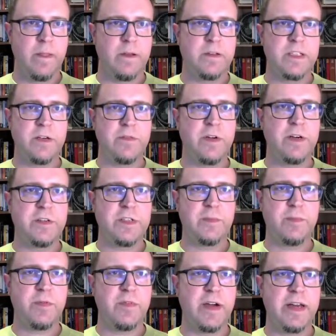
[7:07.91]
So renders a
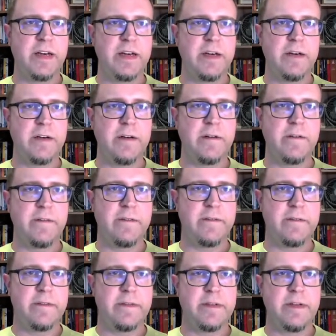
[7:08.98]
provided
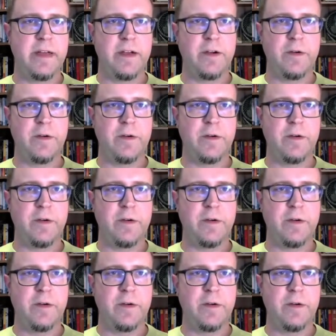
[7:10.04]
error